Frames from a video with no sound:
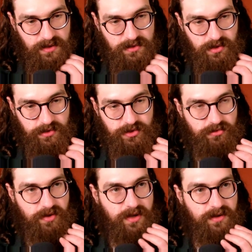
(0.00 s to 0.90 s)
It's also
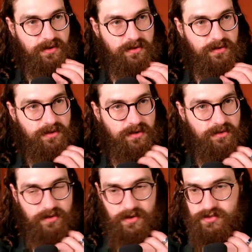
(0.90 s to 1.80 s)
running on, on the
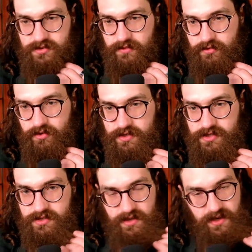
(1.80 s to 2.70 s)
cluster, of
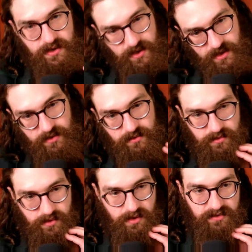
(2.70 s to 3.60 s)
course, in a
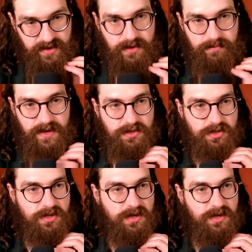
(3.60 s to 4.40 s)
uh, database,